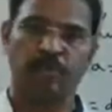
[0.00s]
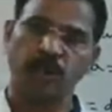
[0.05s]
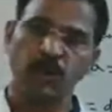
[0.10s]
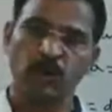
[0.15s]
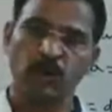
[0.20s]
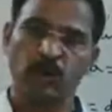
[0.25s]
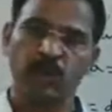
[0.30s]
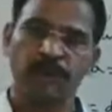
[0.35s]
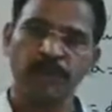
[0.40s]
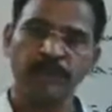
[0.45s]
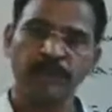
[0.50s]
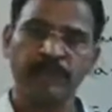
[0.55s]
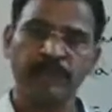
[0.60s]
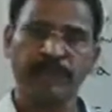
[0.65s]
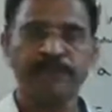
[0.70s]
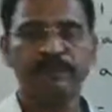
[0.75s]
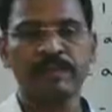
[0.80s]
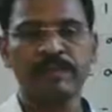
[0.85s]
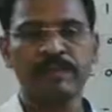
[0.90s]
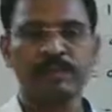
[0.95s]

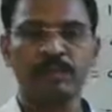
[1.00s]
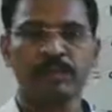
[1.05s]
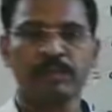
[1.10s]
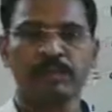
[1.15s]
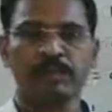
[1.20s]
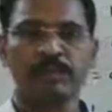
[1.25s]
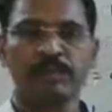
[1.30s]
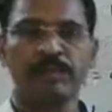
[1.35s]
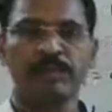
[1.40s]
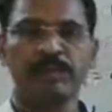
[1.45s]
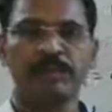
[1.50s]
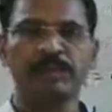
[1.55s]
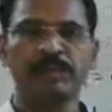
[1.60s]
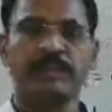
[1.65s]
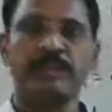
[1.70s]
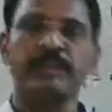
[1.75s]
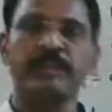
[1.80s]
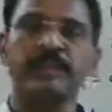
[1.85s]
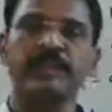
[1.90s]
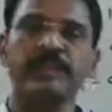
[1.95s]
Okay. We'll stop here.
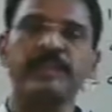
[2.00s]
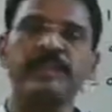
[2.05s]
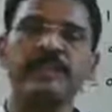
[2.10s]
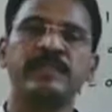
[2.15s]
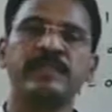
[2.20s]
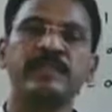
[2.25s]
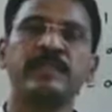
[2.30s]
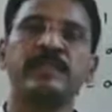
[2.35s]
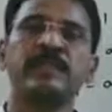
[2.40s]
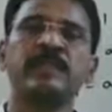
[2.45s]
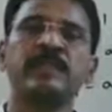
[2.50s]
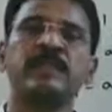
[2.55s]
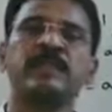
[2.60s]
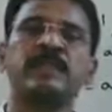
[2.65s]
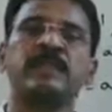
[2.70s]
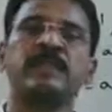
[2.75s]
In this